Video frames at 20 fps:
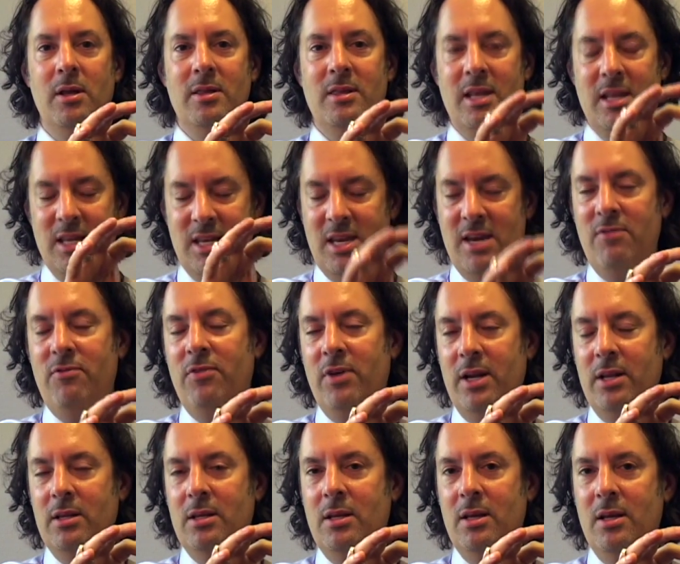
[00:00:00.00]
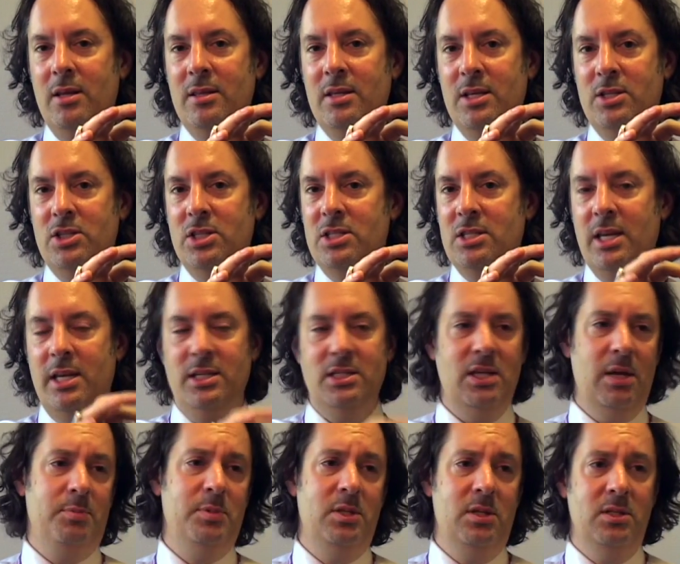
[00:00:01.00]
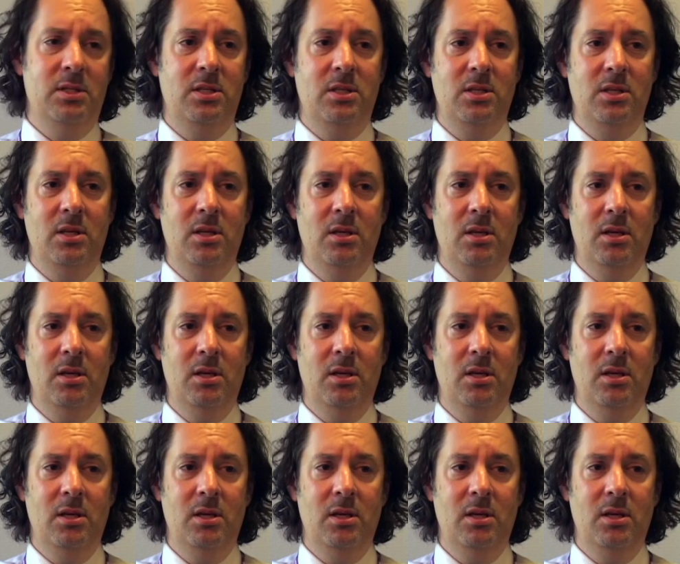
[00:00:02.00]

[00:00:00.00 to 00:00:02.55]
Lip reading: than different than just saying substance